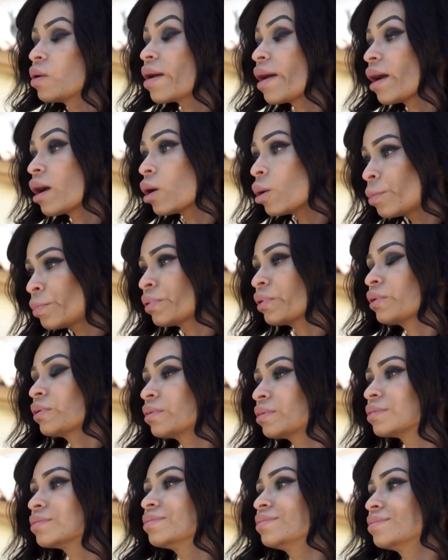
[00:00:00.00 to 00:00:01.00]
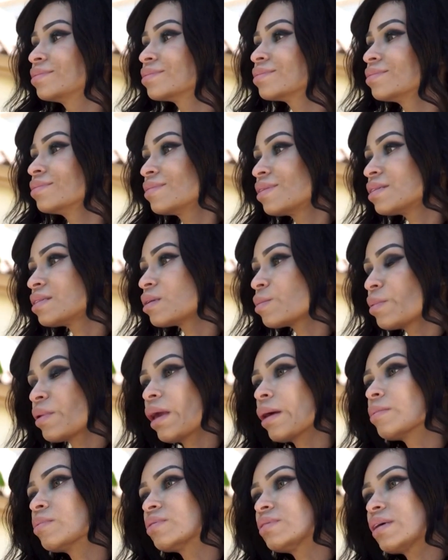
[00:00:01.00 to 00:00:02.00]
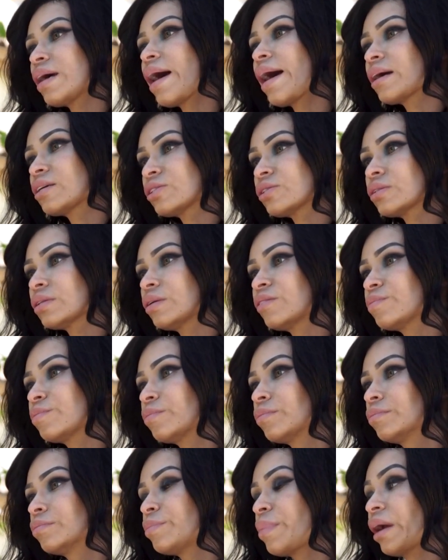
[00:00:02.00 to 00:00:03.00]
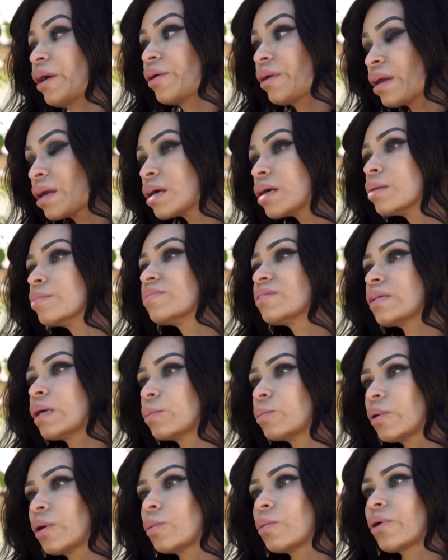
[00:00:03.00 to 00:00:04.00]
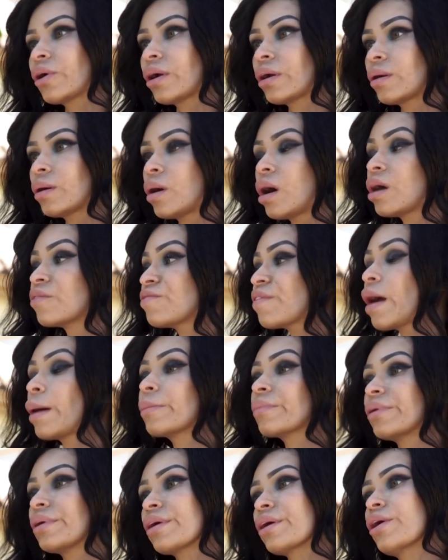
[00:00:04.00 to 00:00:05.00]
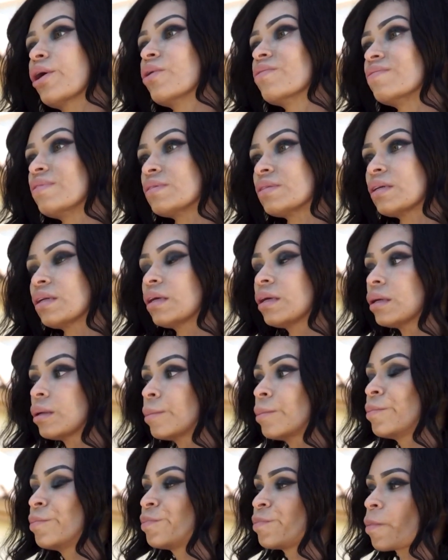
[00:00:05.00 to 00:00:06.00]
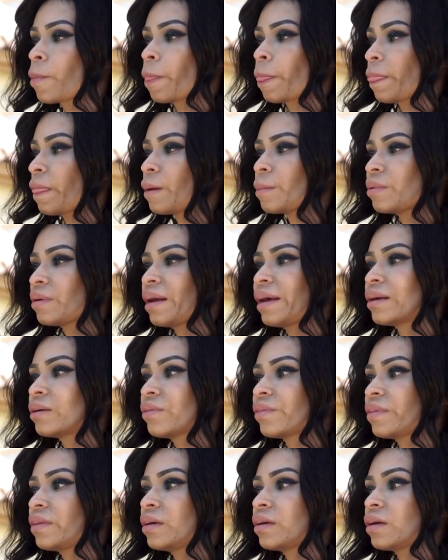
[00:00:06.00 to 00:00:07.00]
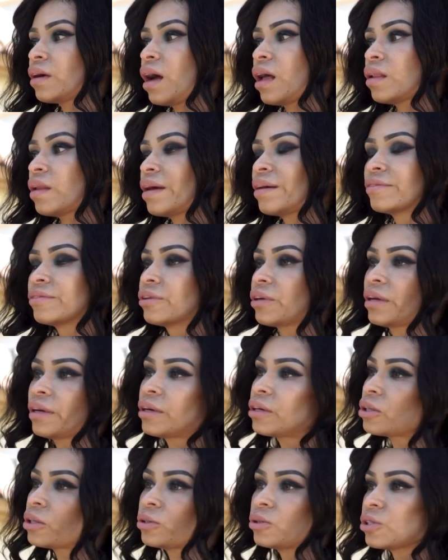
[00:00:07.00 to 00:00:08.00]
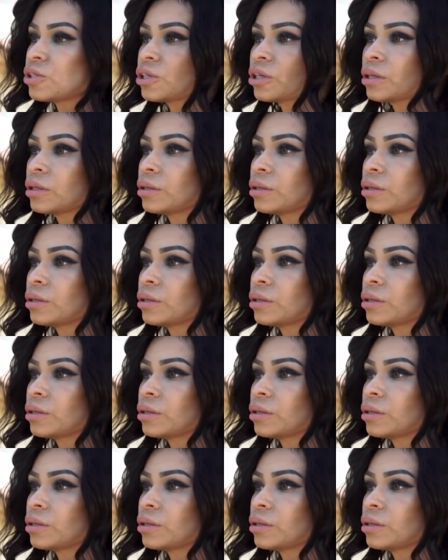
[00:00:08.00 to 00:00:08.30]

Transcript: help to be able to actually bury him somewhere where family could go visit him, but I don't think I'll ever get closure.